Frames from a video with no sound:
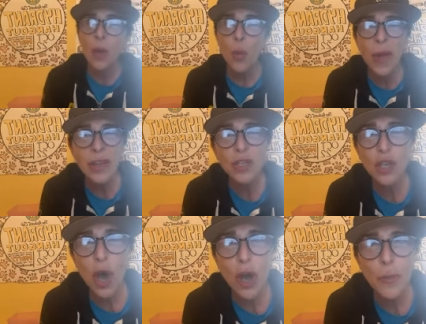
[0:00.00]
when a
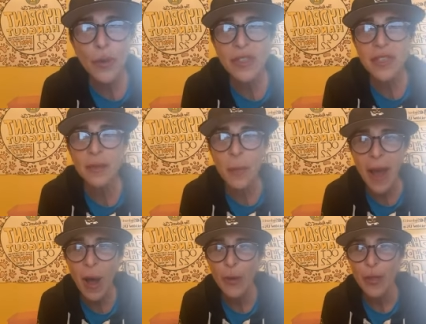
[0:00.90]
dog puts its
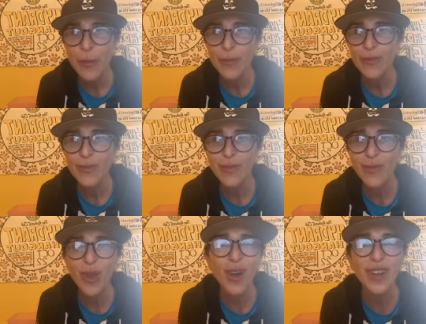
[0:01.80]
mouth
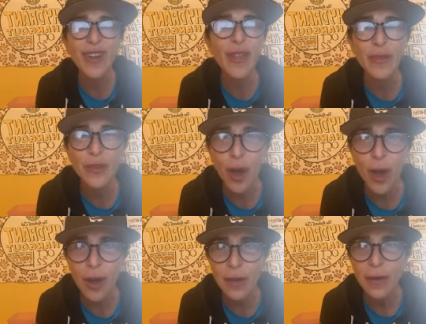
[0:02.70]
on another
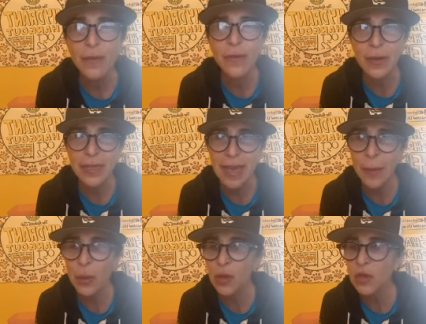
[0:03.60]
dog, for
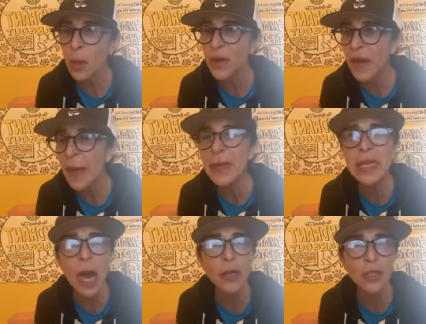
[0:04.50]
example. So if I'm a
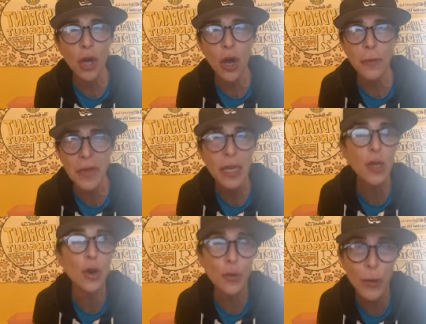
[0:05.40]
young dog being
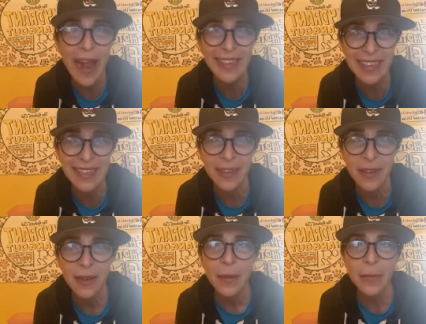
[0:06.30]
corrected
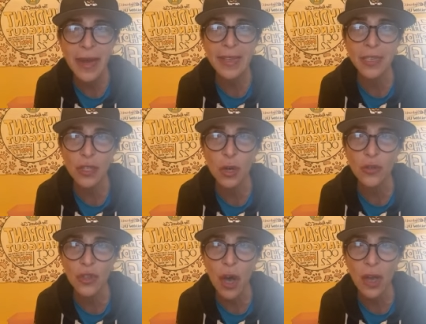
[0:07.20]
by an
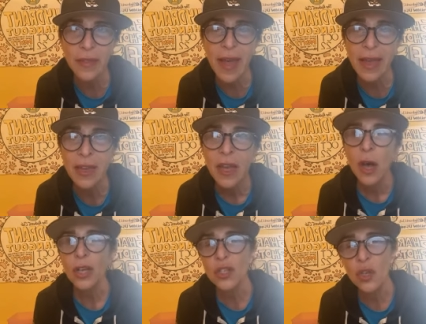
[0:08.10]
adult dog and that
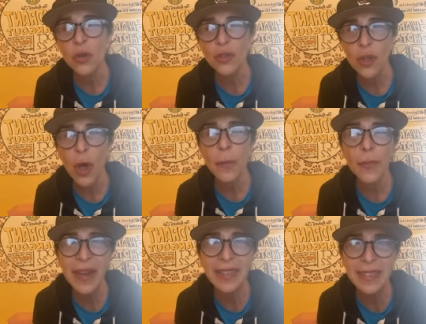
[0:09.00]
adult dog
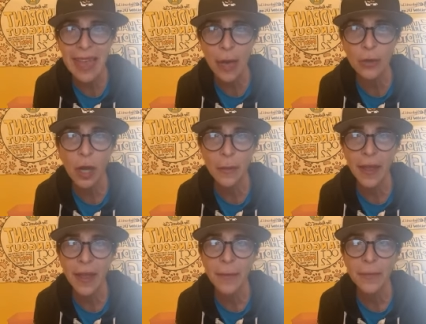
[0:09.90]
bites down on
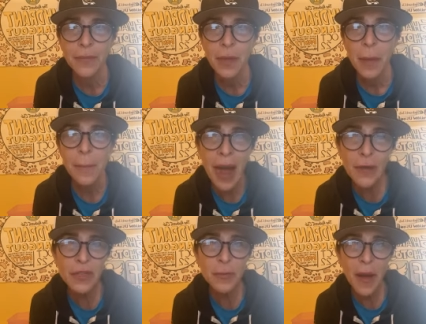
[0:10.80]
me, my
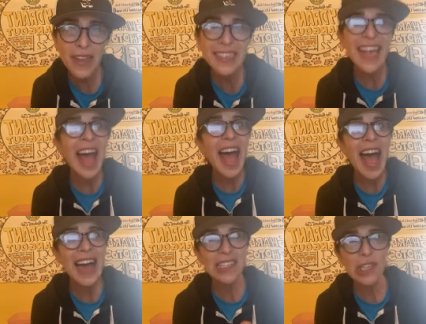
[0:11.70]
response
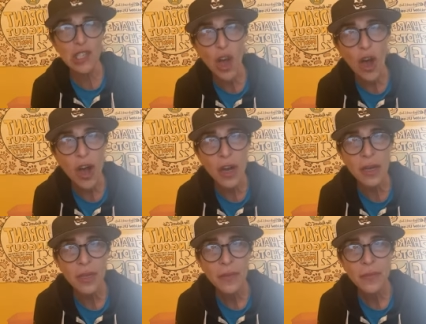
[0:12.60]
as a
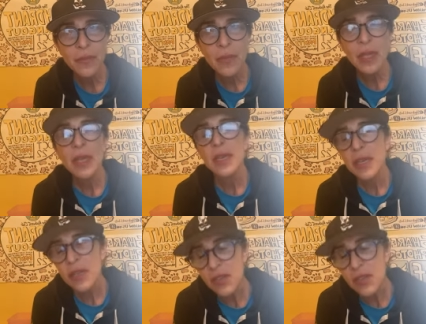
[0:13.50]
dog is